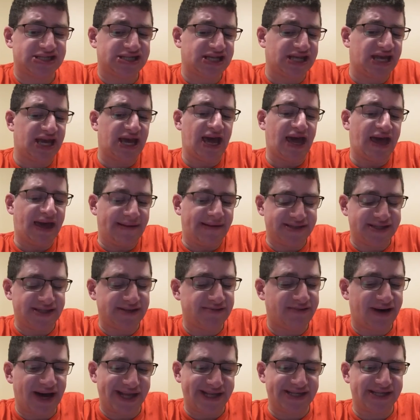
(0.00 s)
Speaking of
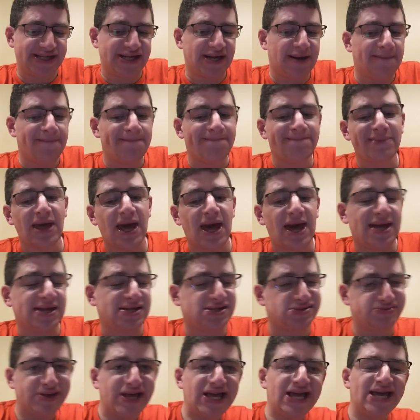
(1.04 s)
the AFC West,
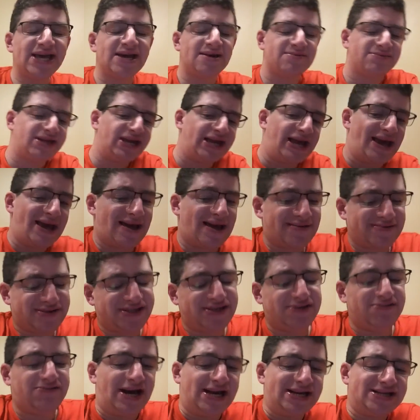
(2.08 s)
the current
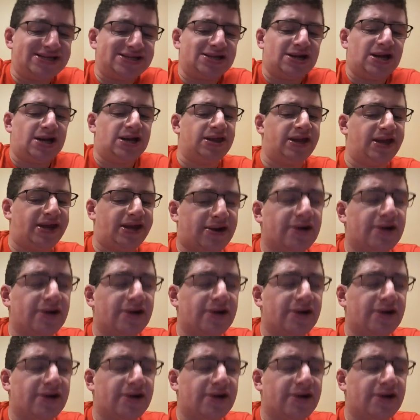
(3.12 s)
standings are